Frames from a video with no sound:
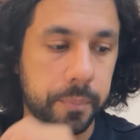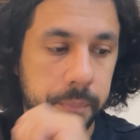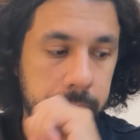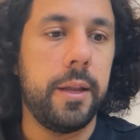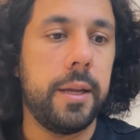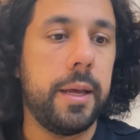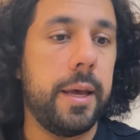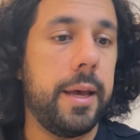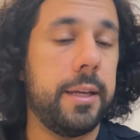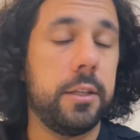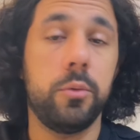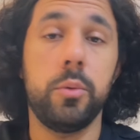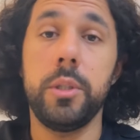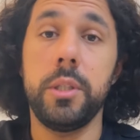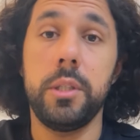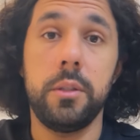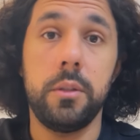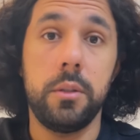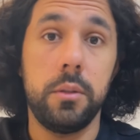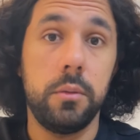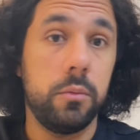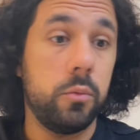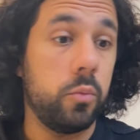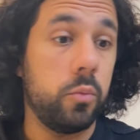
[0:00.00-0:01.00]
And as we
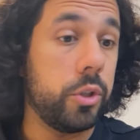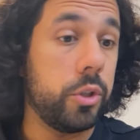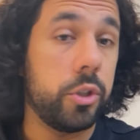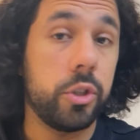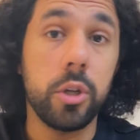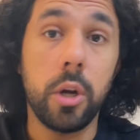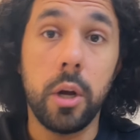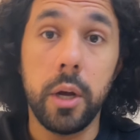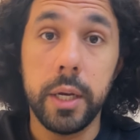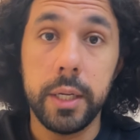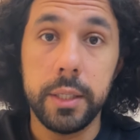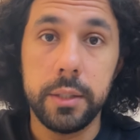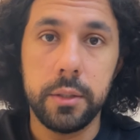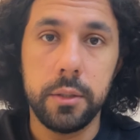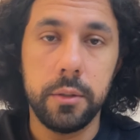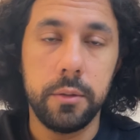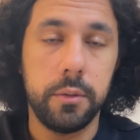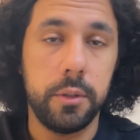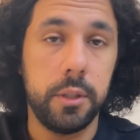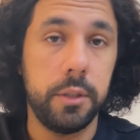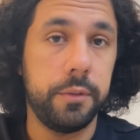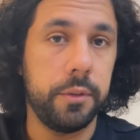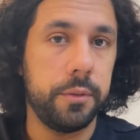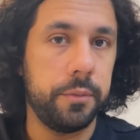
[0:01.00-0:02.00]
saw it,
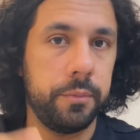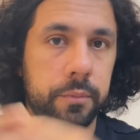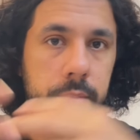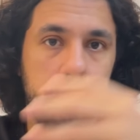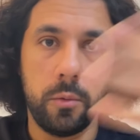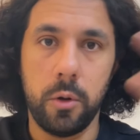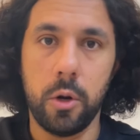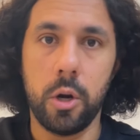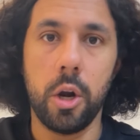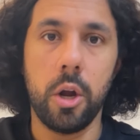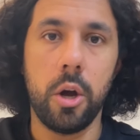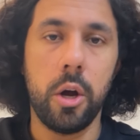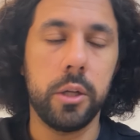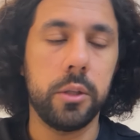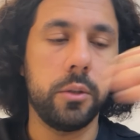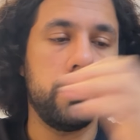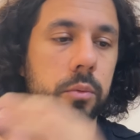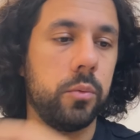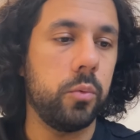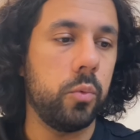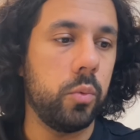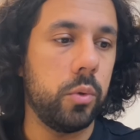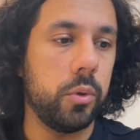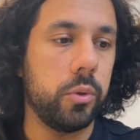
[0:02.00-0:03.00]
even
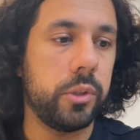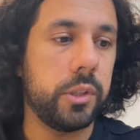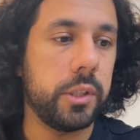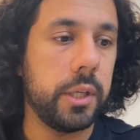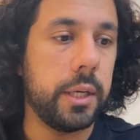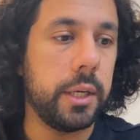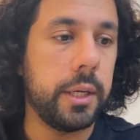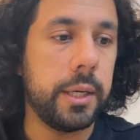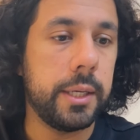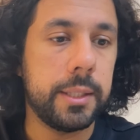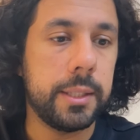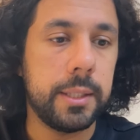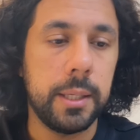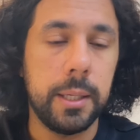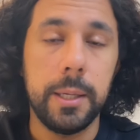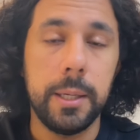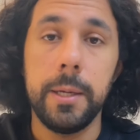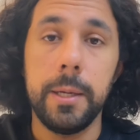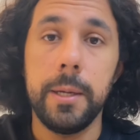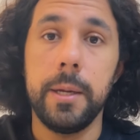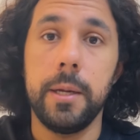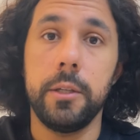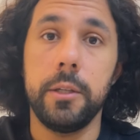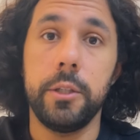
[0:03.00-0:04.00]
Claude will say it,
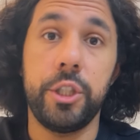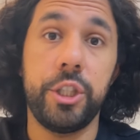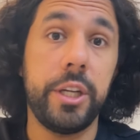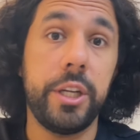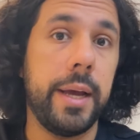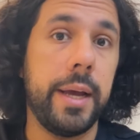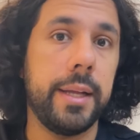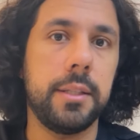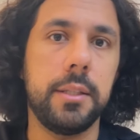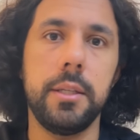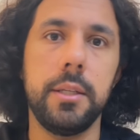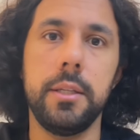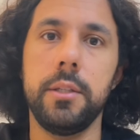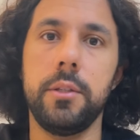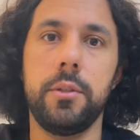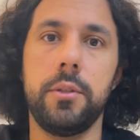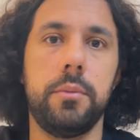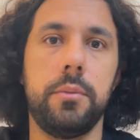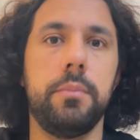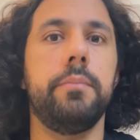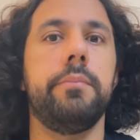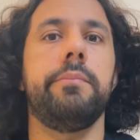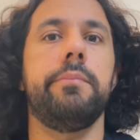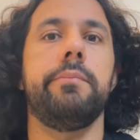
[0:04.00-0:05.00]
chat
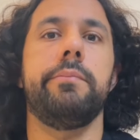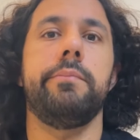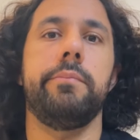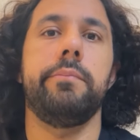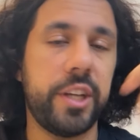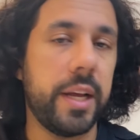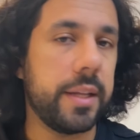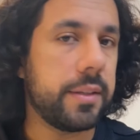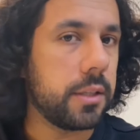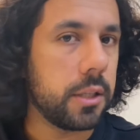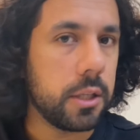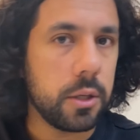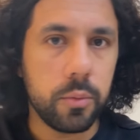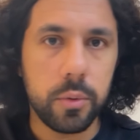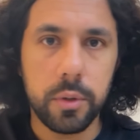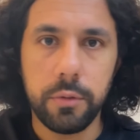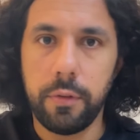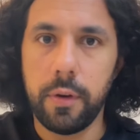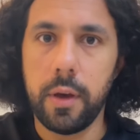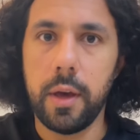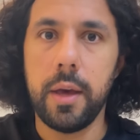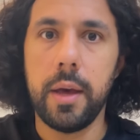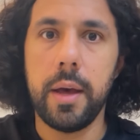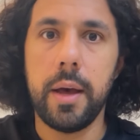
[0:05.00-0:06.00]
is chat
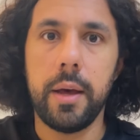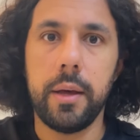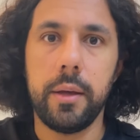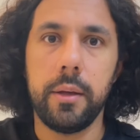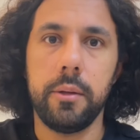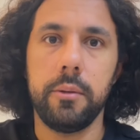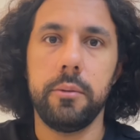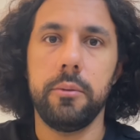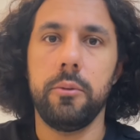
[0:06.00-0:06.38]
with AI,